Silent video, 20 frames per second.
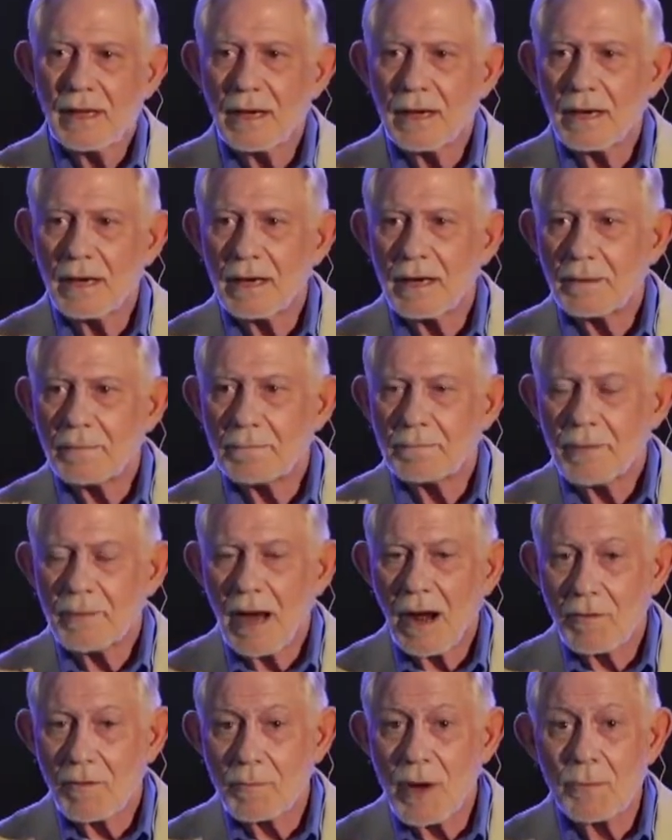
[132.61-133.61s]

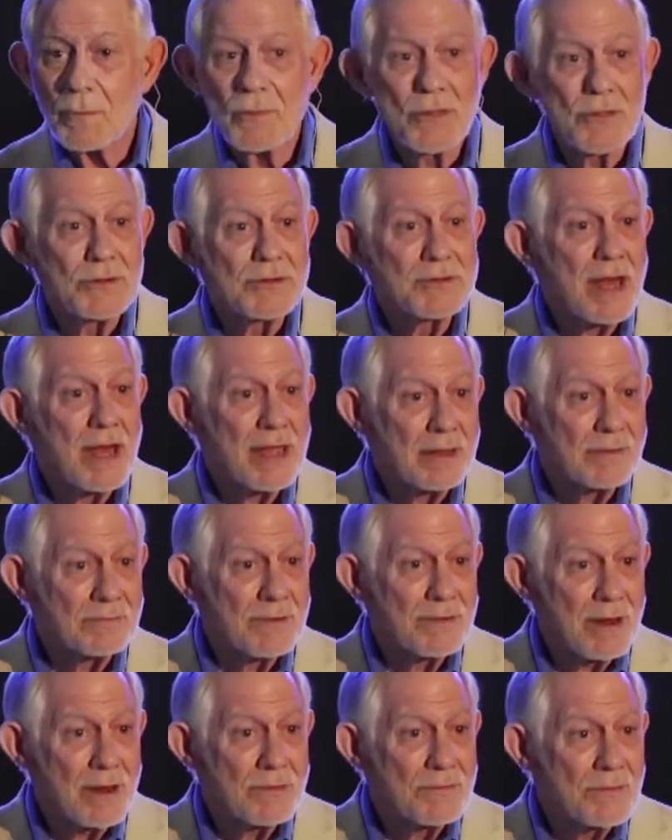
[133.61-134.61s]
I remember the date
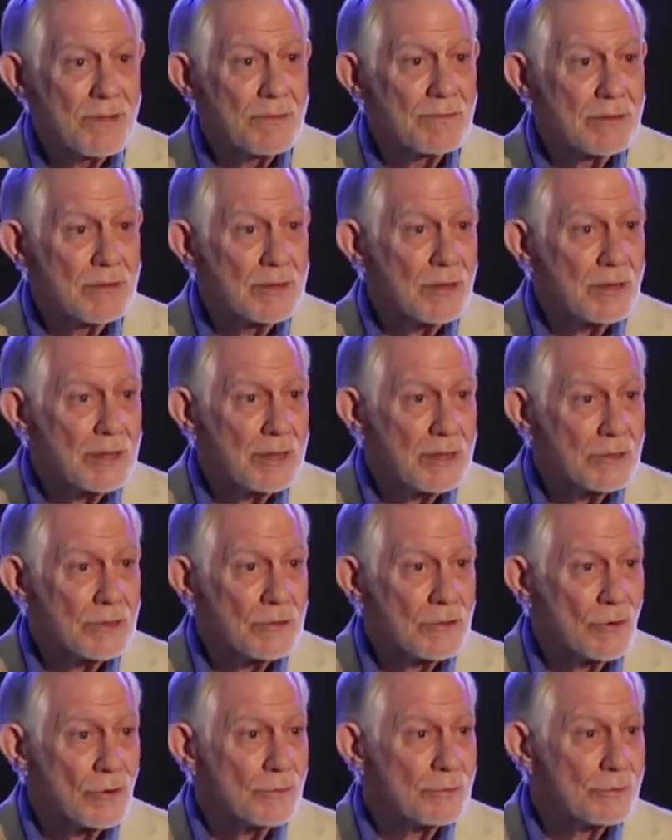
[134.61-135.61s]
very vividly,
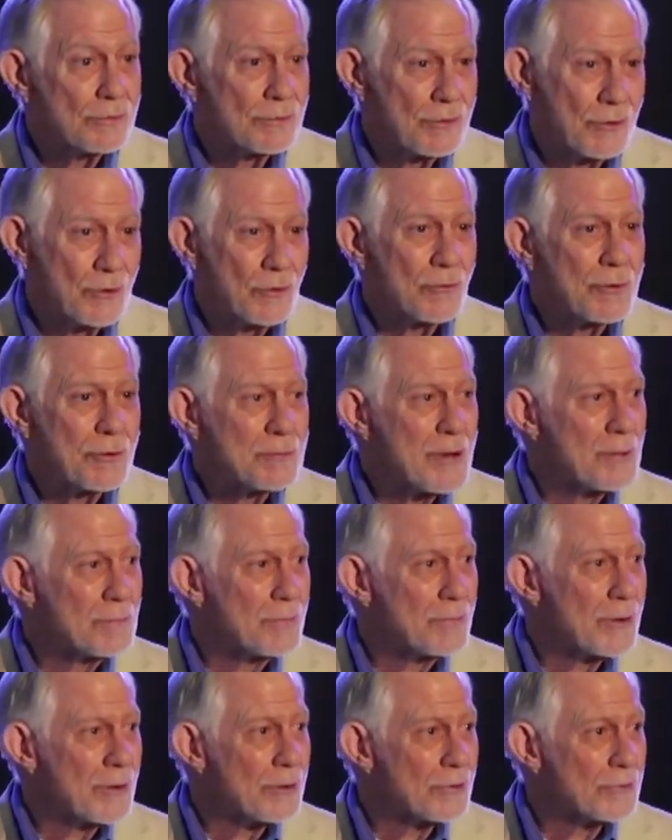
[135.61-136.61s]
and you'll
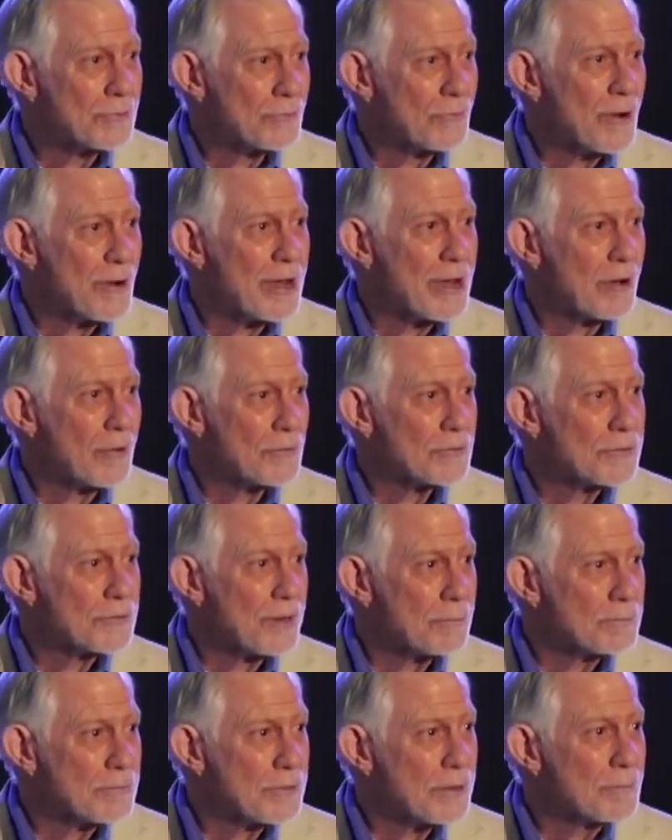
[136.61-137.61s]
remember it as well,
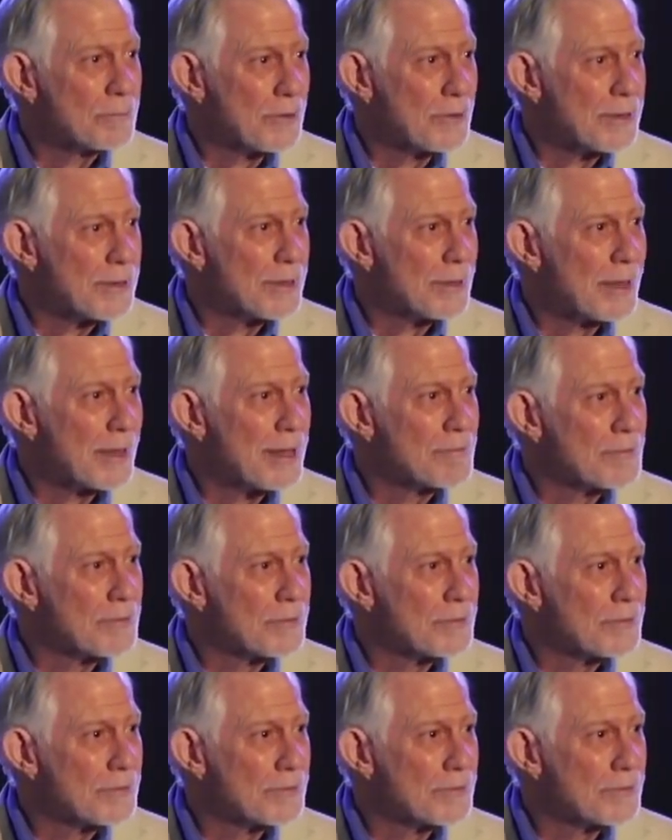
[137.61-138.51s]
September the 11th,